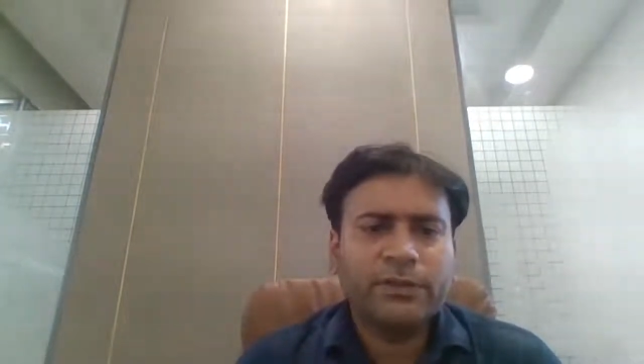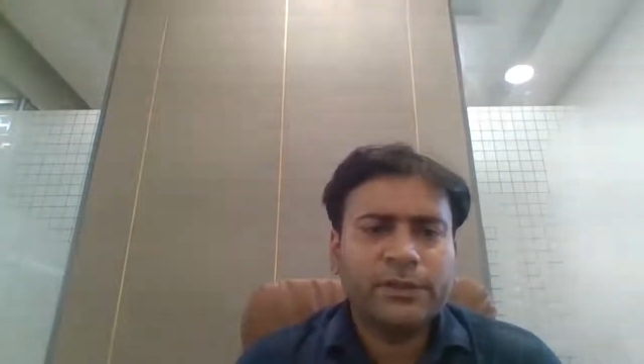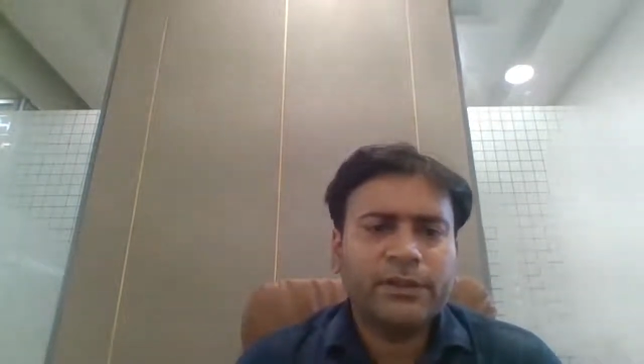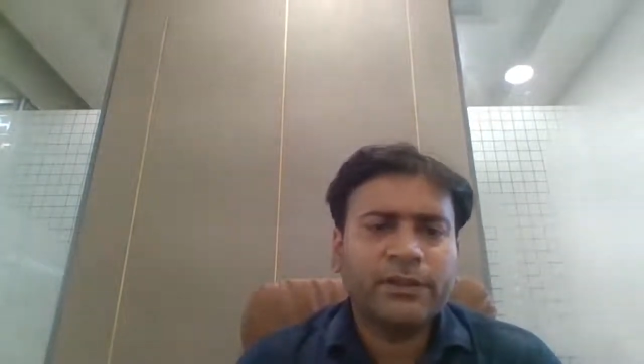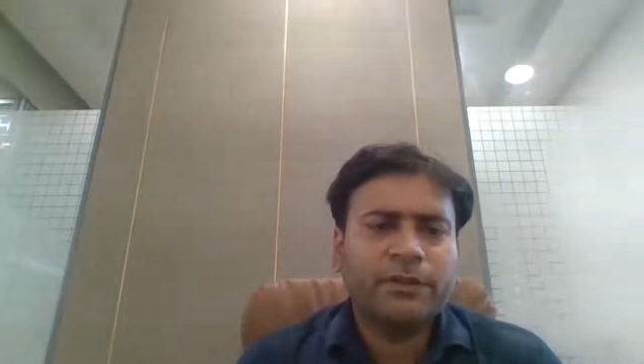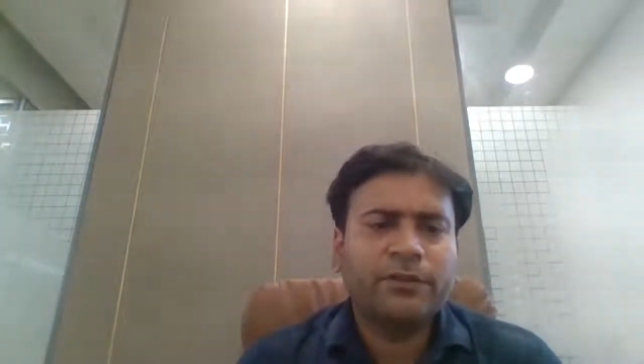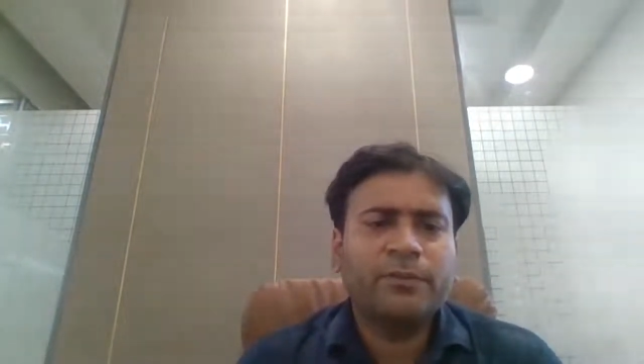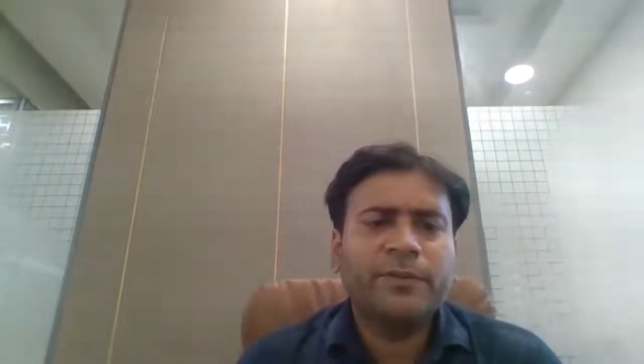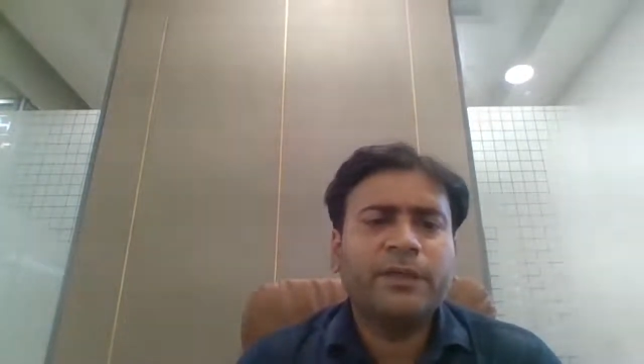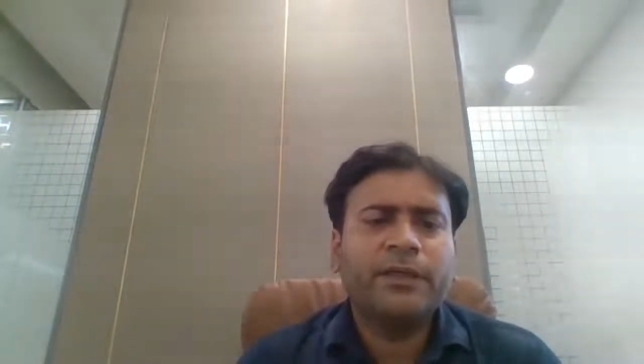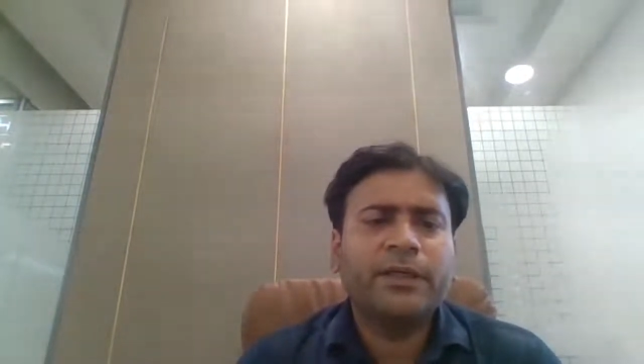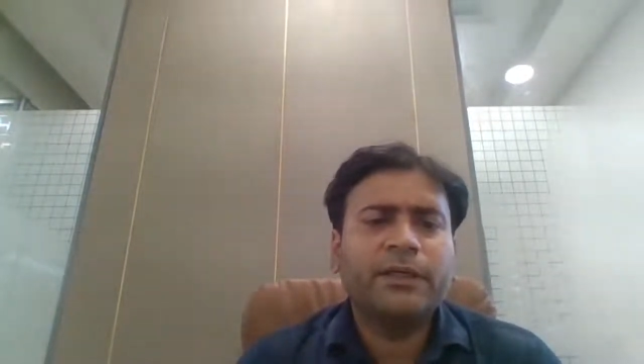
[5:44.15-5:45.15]
economy
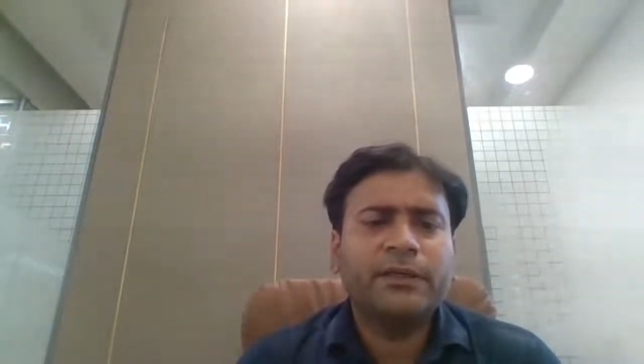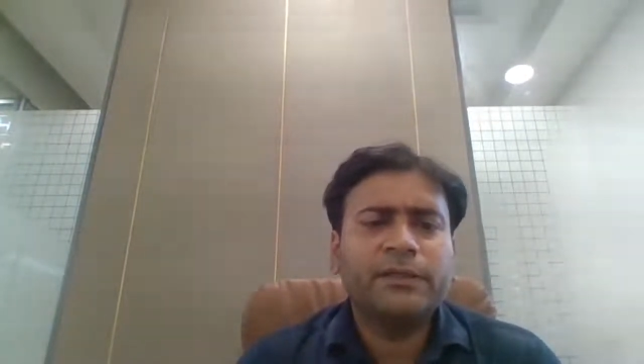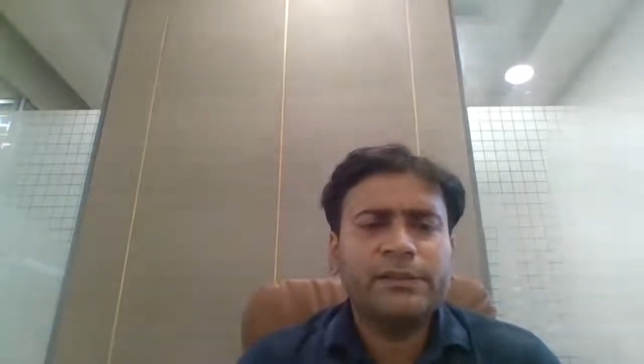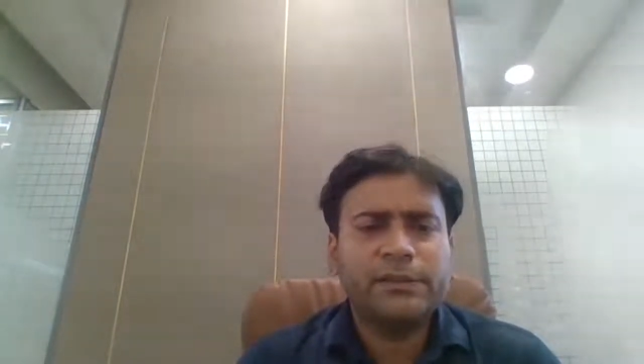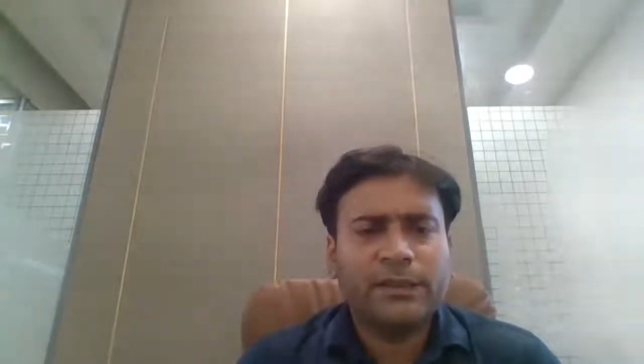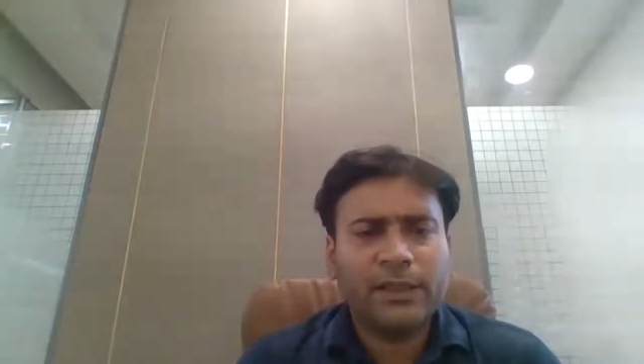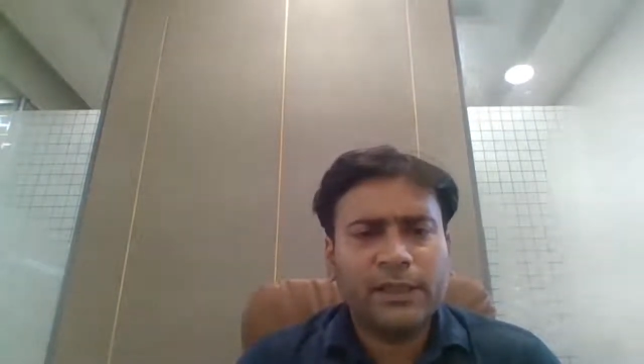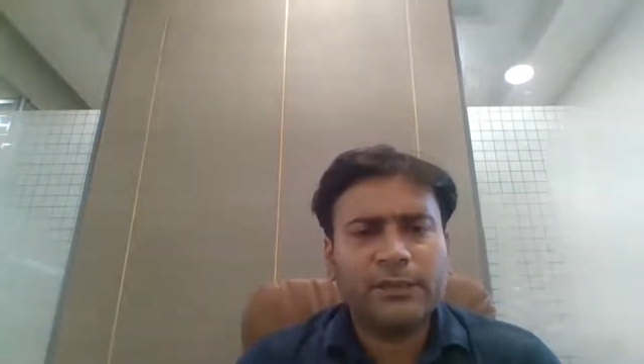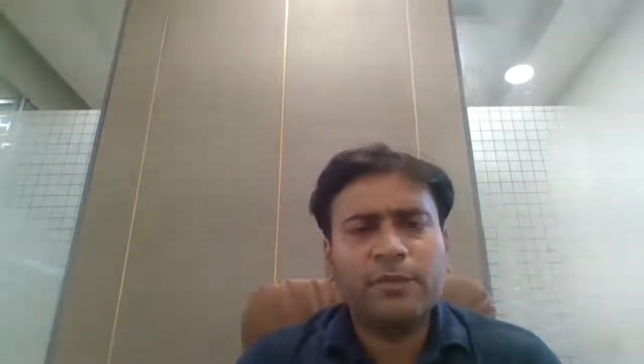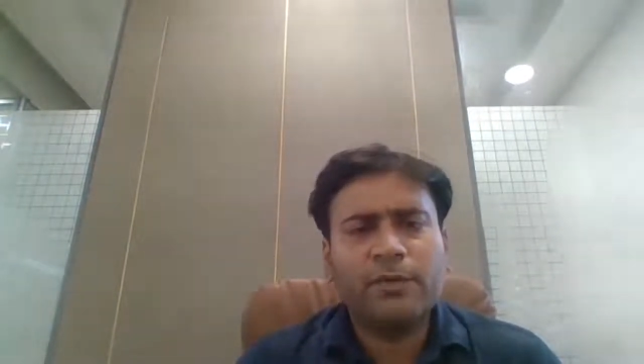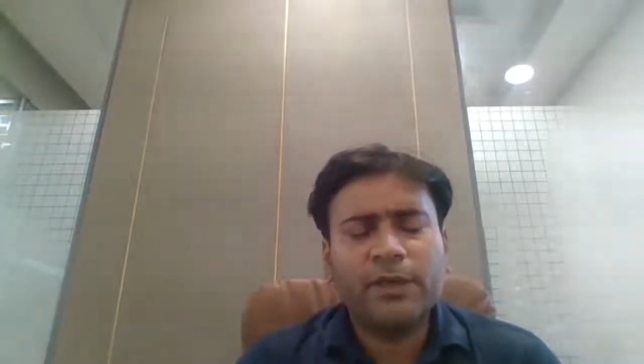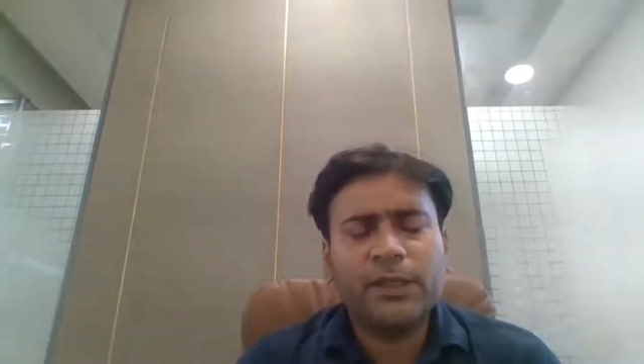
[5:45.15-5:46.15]
indicators, as Powell has